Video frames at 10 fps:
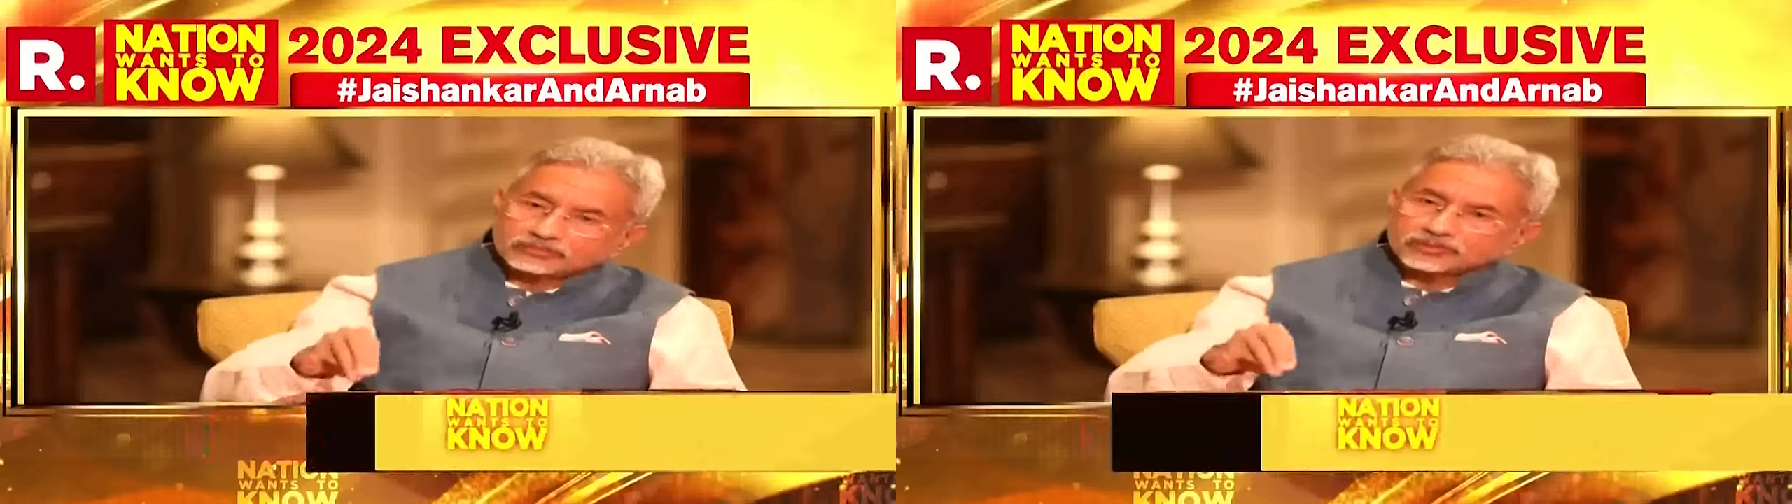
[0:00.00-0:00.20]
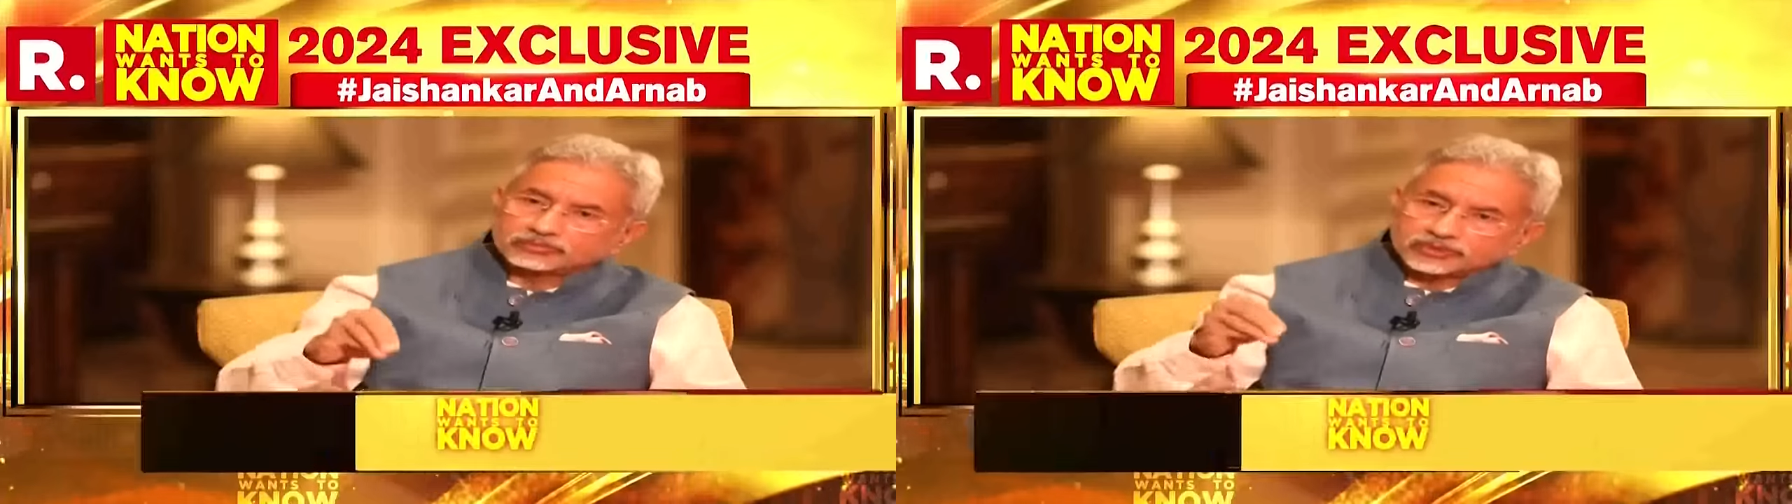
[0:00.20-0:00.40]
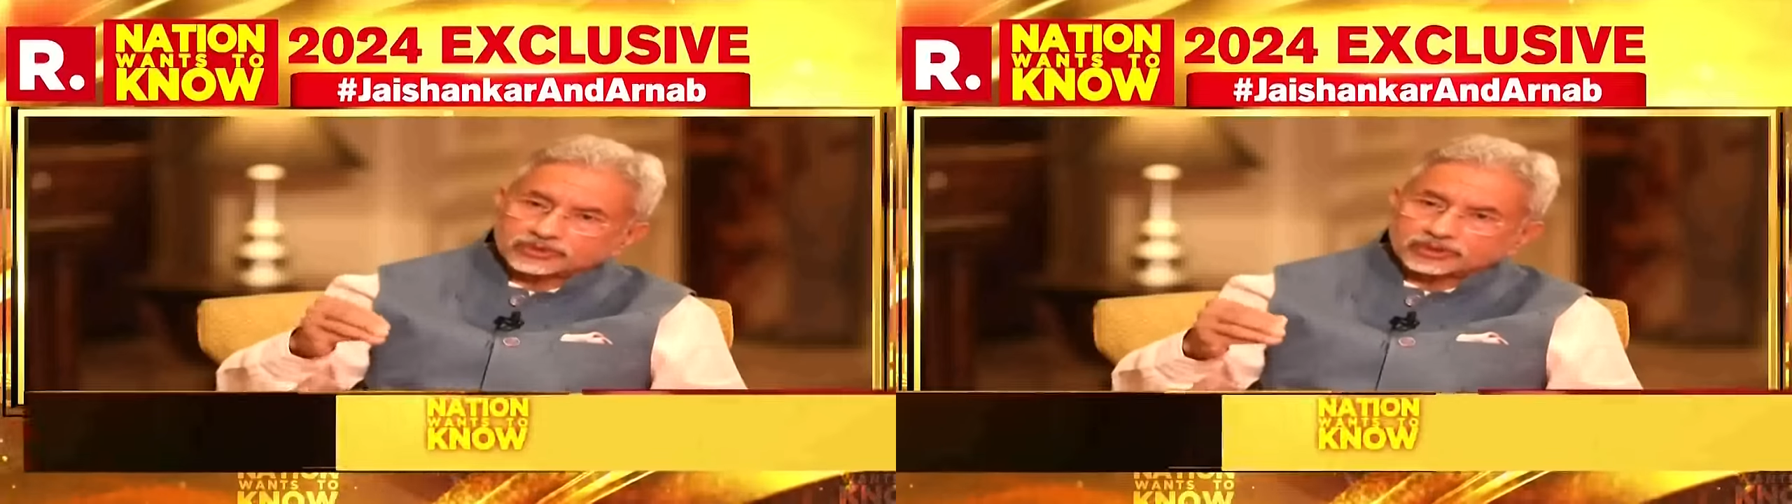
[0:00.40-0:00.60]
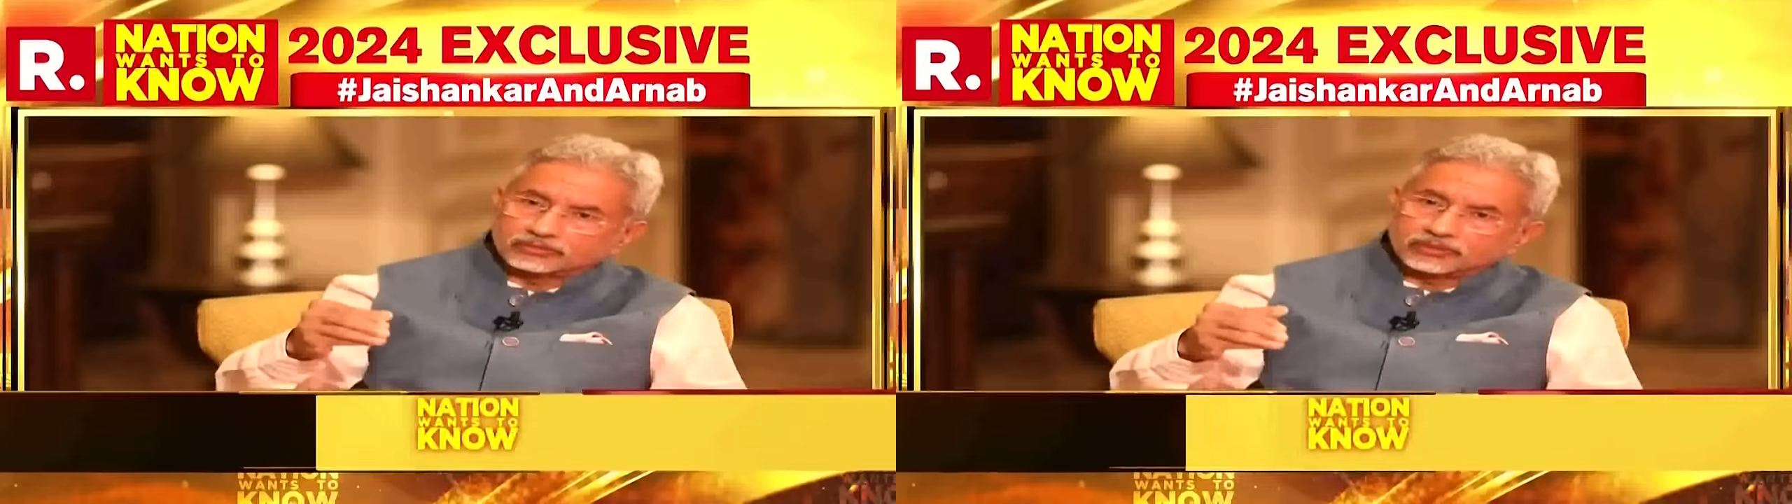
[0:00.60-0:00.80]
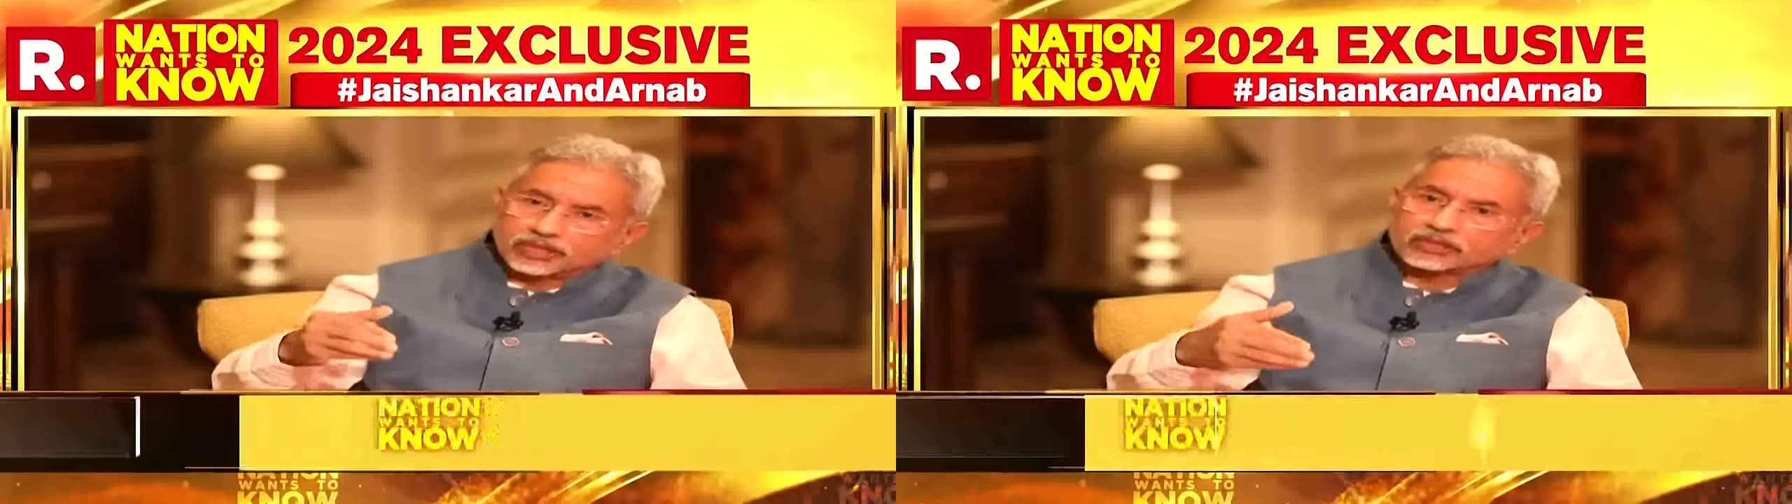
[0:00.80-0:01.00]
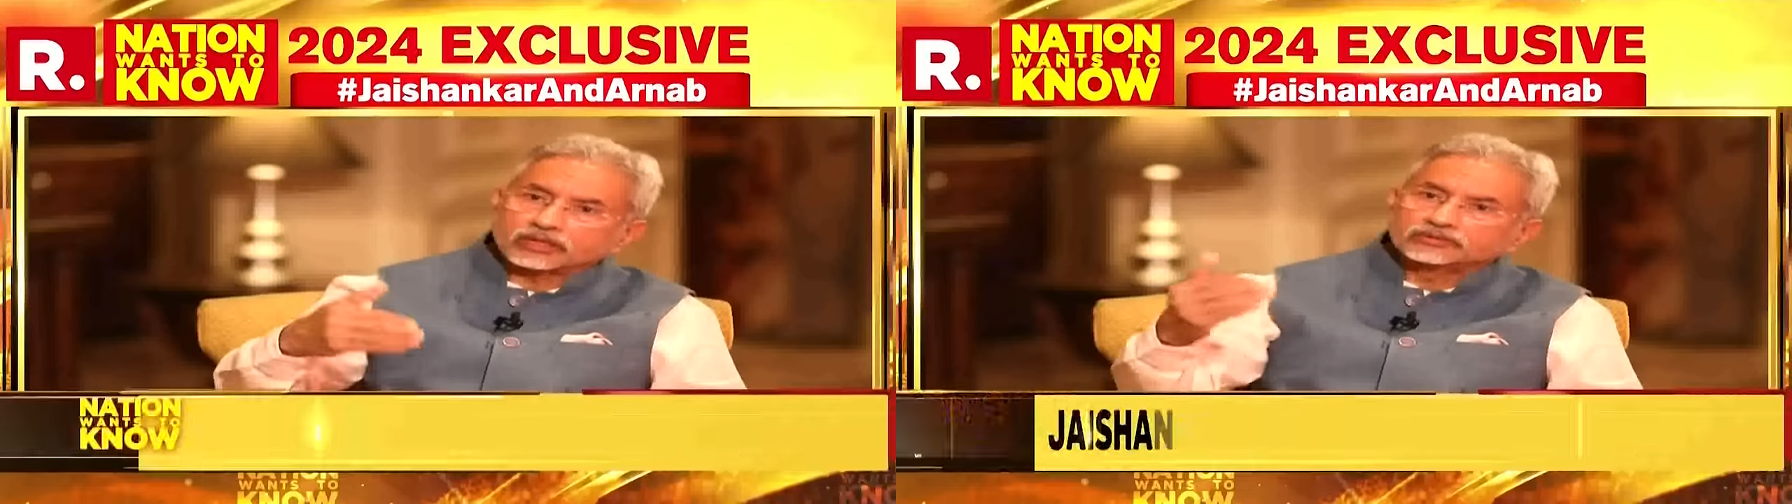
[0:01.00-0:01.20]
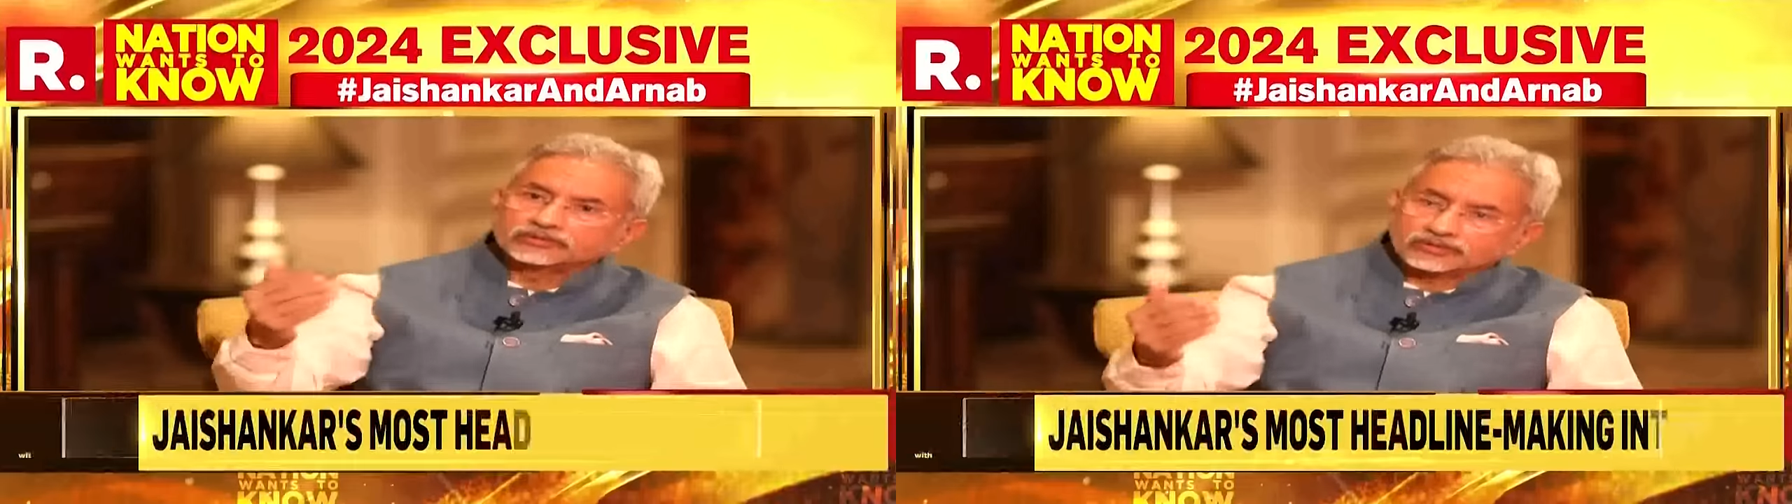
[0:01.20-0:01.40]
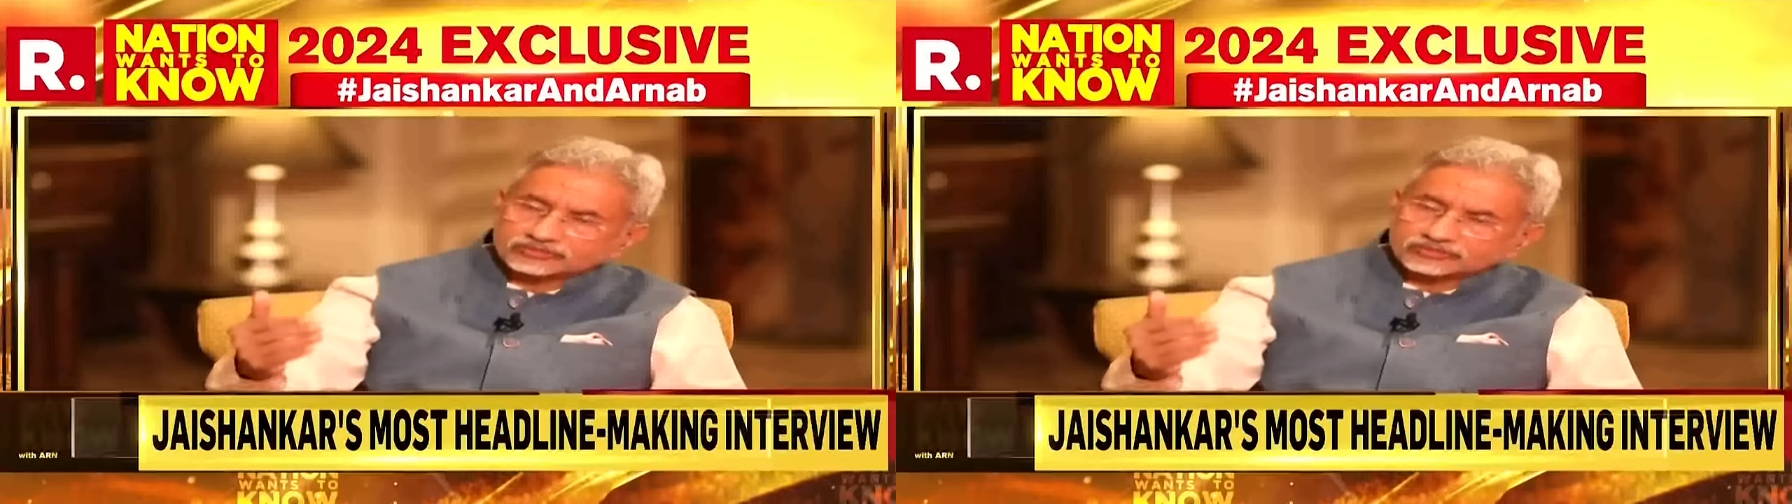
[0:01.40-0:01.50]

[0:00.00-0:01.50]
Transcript: accounts